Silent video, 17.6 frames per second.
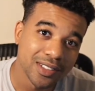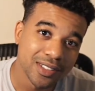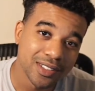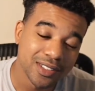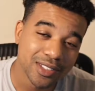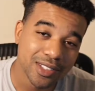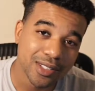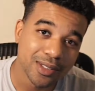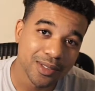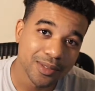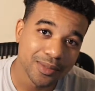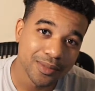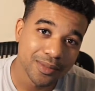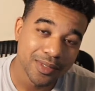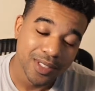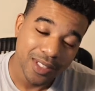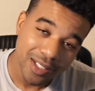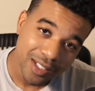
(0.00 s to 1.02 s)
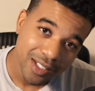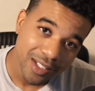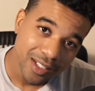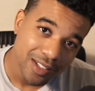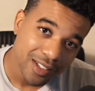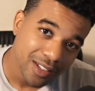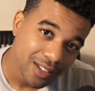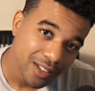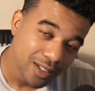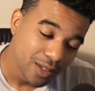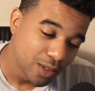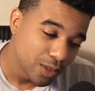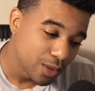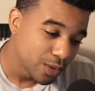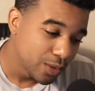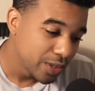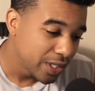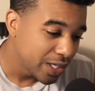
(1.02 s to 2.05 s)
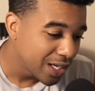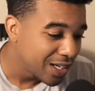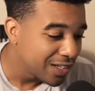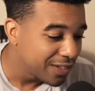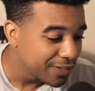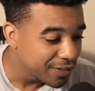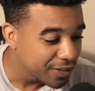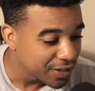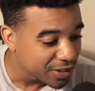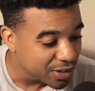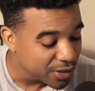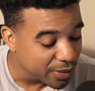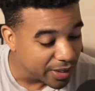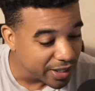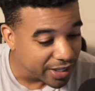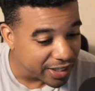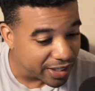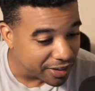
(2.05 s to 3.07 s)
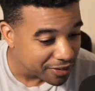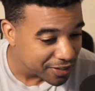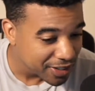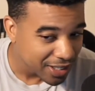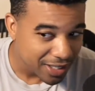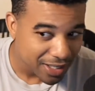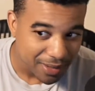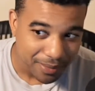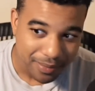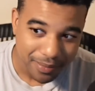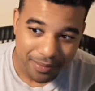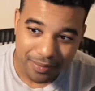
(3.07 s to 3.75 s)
So, who y'all for the 28th time?